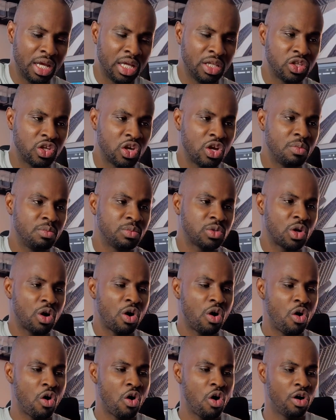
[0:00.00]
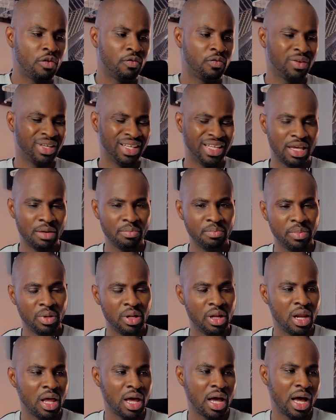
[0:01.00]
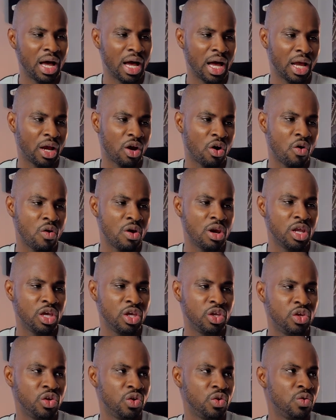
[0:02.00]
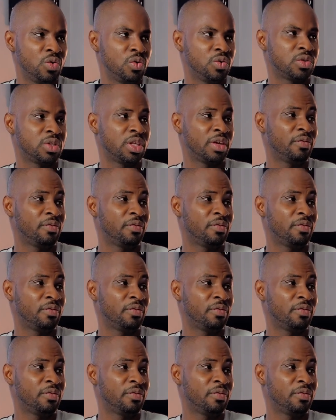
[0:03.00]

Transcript: in terms of gimbal, I currently use the